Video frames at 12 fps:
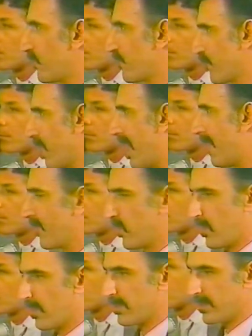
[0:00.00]
or drop
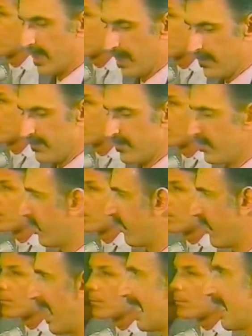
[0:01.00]
or
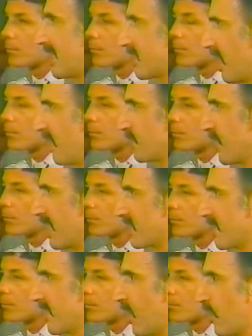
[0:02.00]
violate
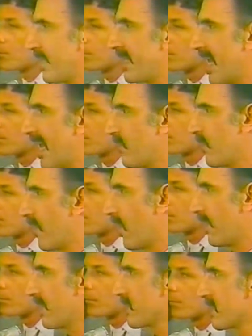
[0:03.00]
contracts that they already have with
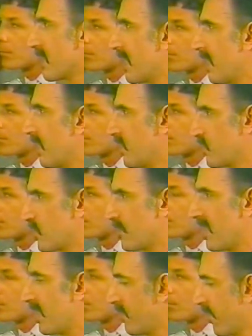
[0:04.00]
artists
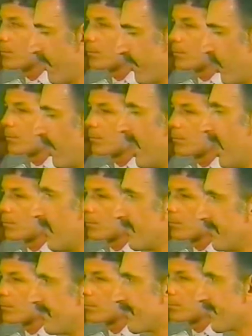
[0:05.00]
should be thrown out.
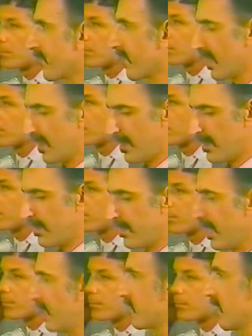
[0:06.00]

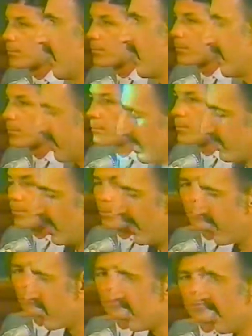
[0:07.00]
And that's it all. That's all I
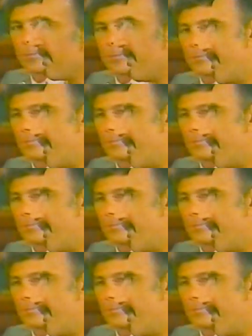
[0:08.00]
have to say.